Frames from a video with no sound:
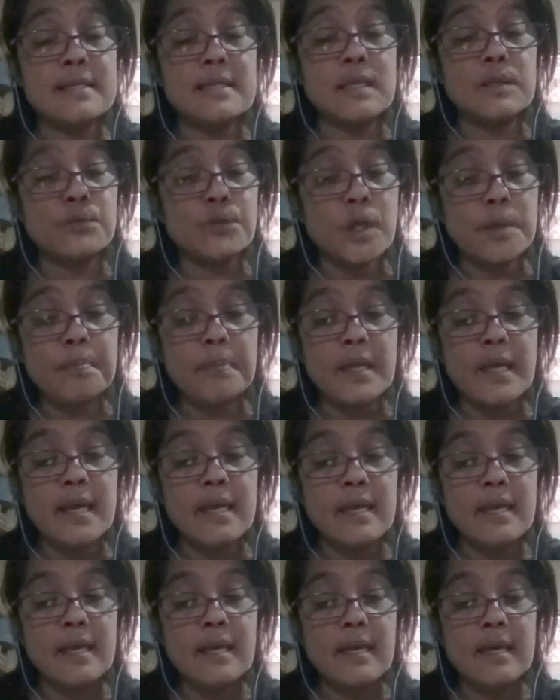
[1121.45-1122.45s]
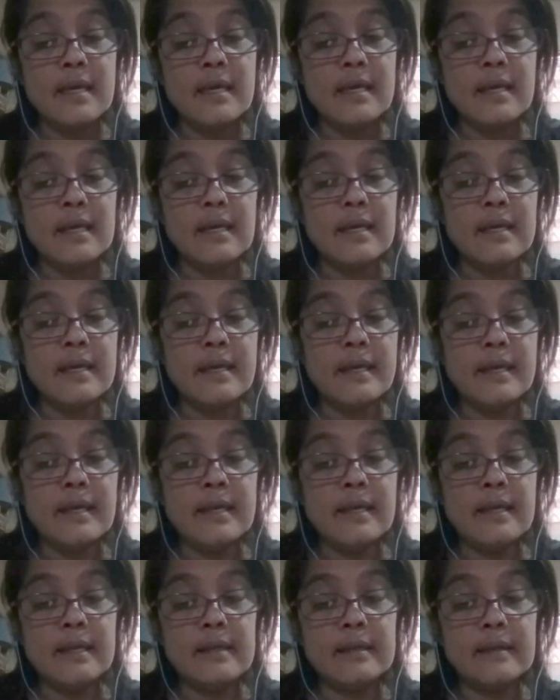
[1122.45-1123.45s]
in replay,
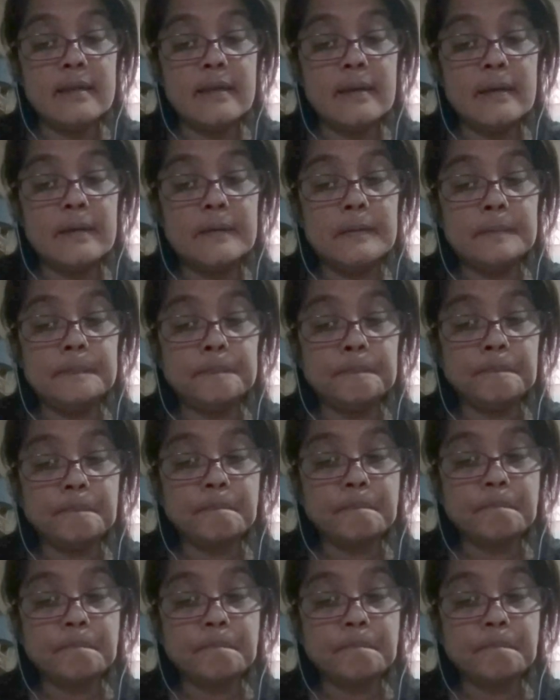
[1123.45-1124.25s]
and